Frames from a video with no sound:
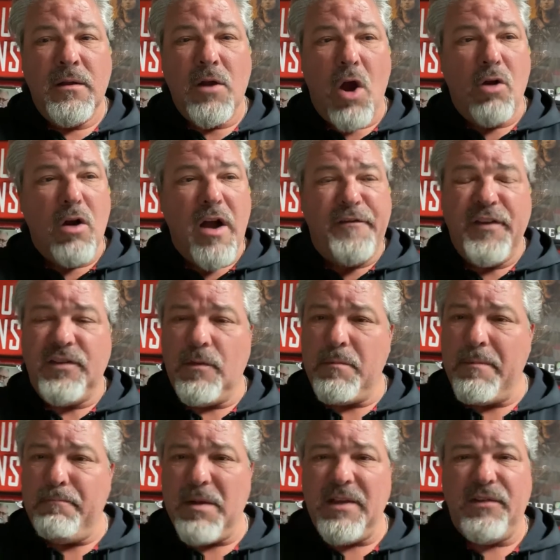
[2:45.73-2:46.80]
Our office has
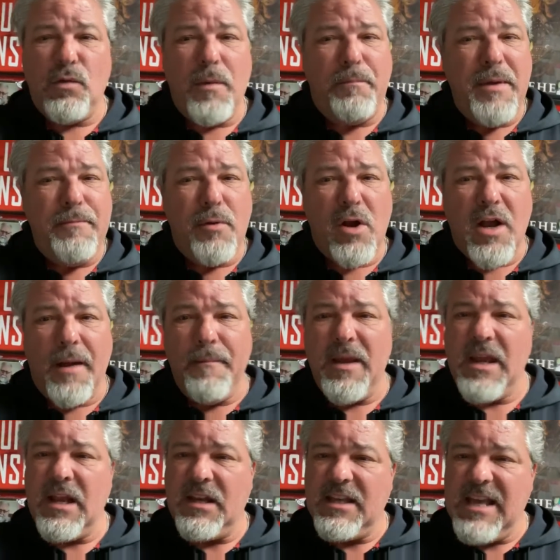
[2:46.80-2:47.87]
been busy with people coming
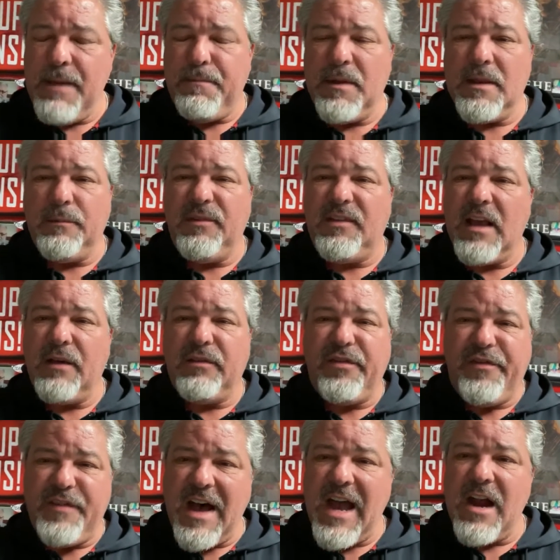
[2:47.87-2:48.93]
in, keeping themselves
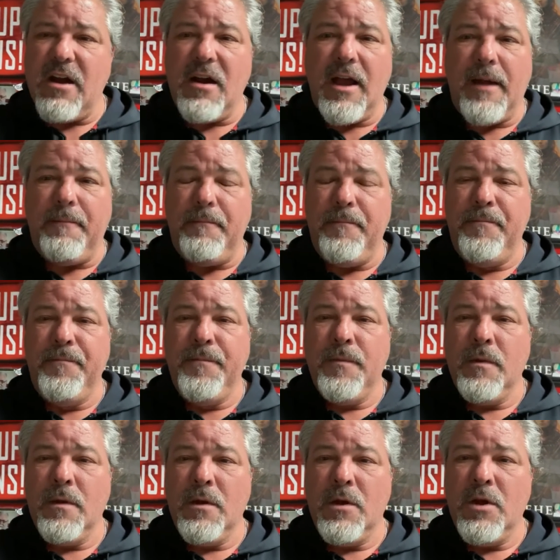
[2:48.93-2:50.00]
fired up,
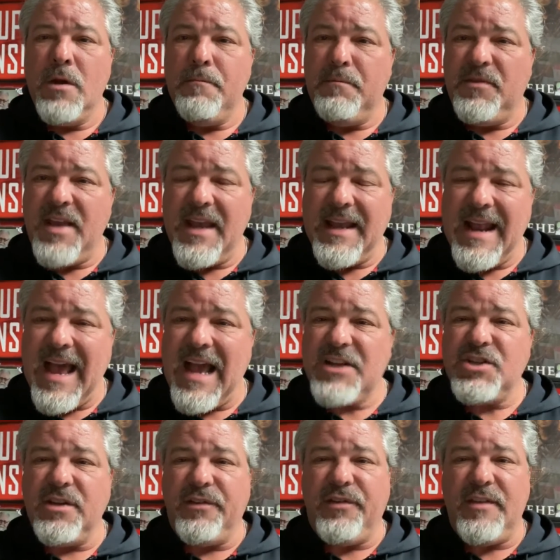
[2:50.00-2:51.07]
taking
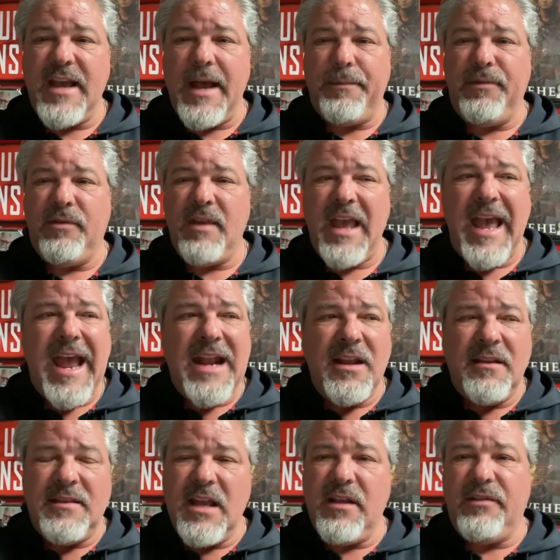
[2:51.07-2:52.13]
action steps,
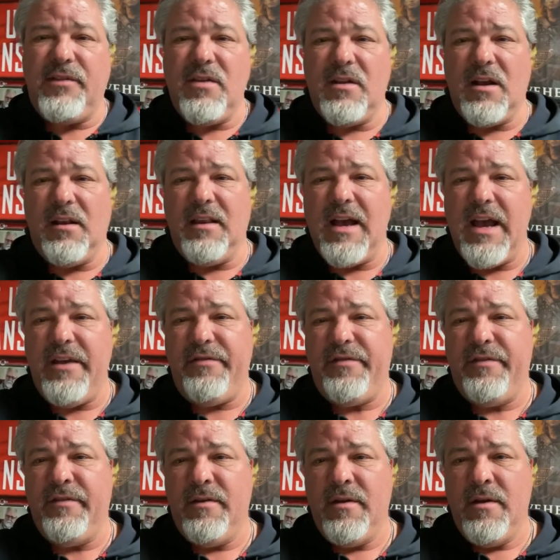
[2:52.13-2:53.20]
adding things to their
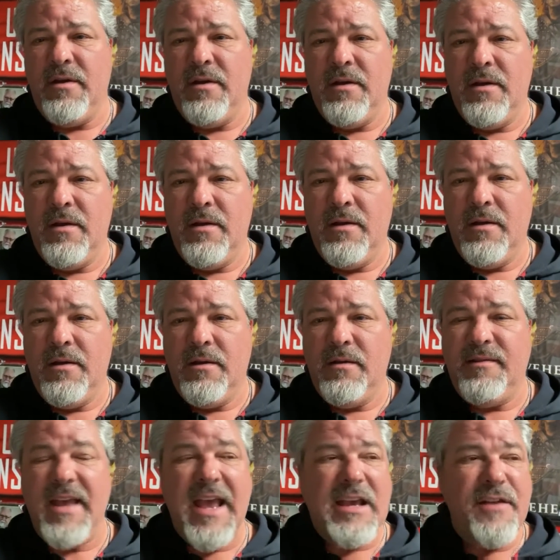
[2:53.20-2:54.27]
life
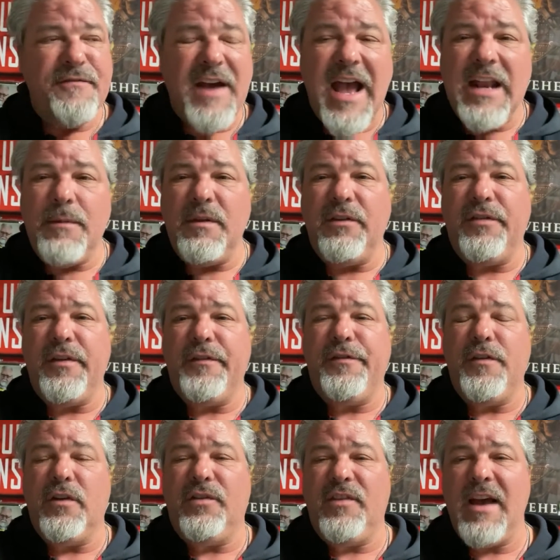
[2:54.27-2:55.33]
taking vitamins for the
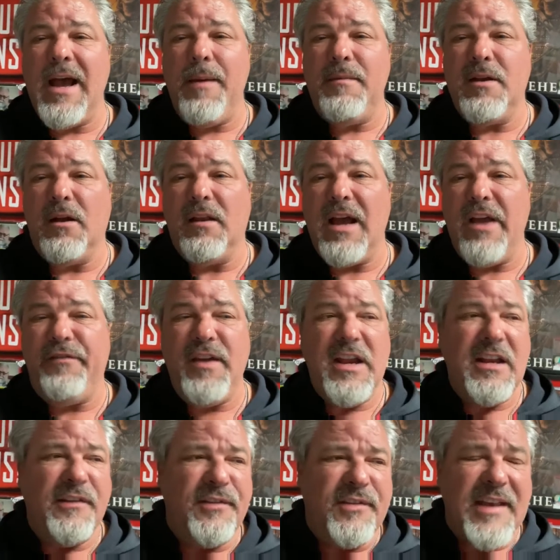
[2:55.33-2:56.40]
first time in their life,
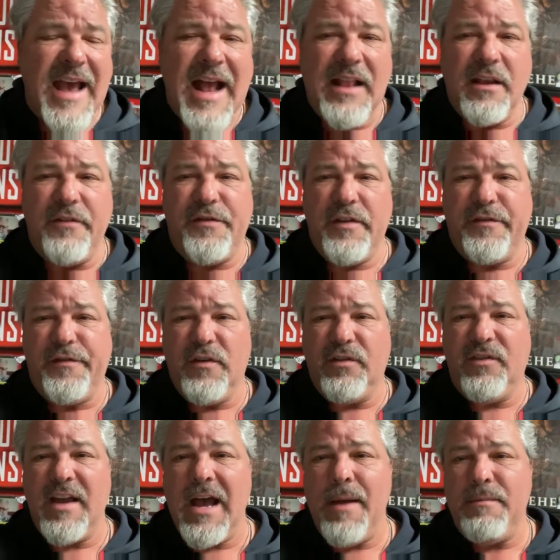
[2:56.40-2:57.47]
eating salad for the
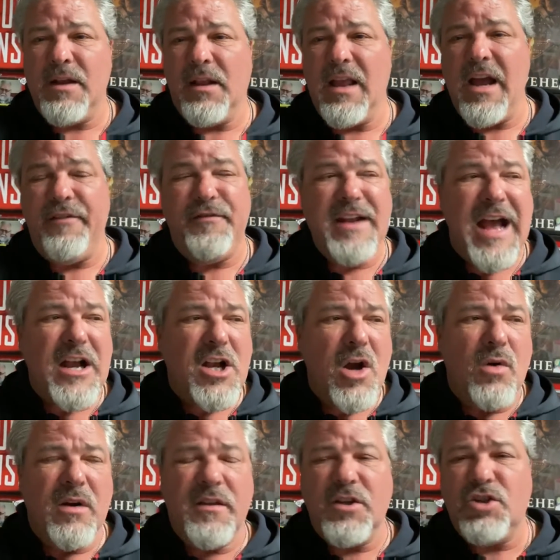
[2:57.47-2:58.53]
first time in their life, not
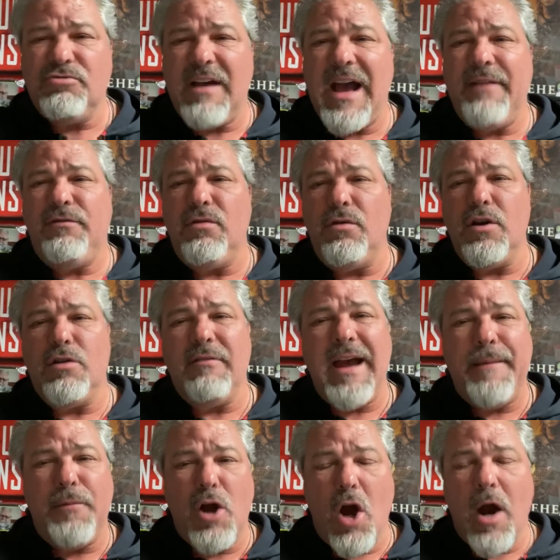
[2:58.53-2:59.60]
going to the drive through to
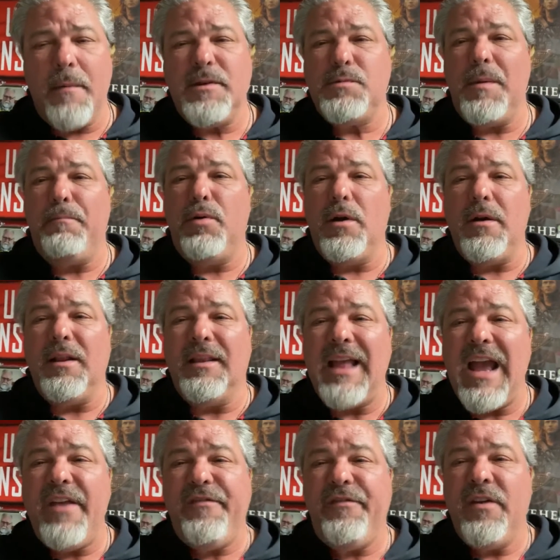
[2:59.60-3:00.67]
grab garbage, but put
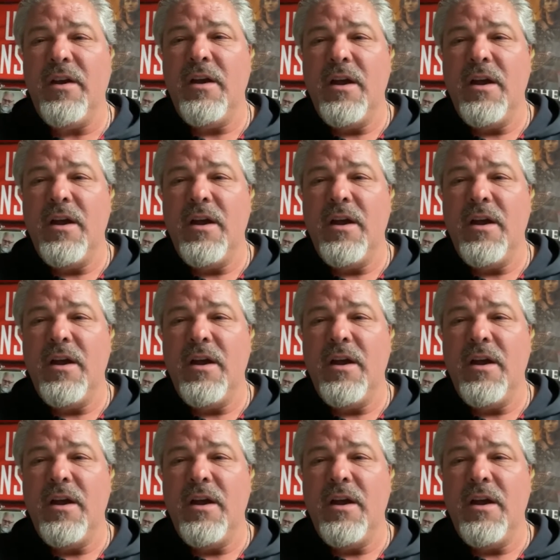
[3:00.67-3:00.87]
life